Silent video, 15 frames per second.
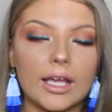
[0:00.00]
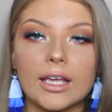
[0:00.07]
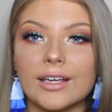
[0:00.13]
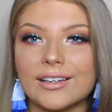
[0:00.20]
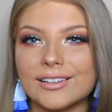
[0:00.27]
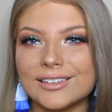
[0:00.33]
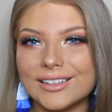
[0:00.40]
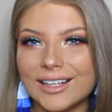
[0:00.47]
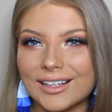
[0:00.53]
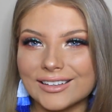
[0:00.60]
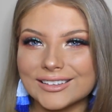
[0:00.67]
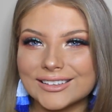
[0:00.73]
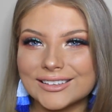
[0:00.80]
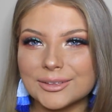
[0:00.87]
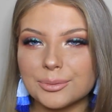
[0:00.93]
And yeah,
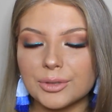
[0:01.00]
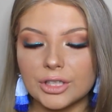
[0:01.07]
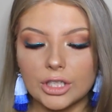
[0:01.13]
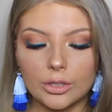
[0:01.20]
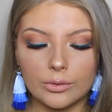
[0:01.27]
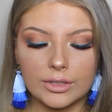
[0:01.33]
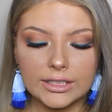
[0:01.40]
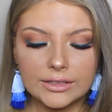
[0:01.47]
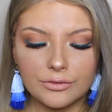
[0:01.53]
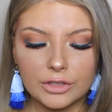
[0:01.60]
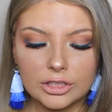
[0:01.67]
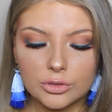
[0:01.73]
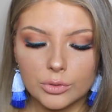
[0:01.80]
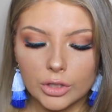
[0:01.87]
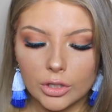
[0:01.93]
it's super cute. This
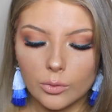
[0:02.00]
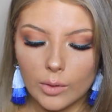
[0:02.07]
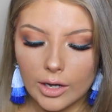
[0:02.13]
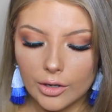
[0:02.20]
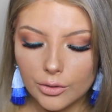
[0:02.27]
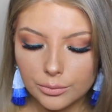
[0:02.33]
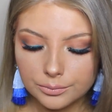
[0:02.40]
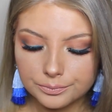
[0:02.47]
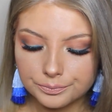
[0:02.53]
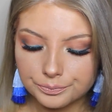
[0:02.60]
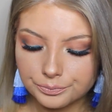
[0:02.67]
fits really well.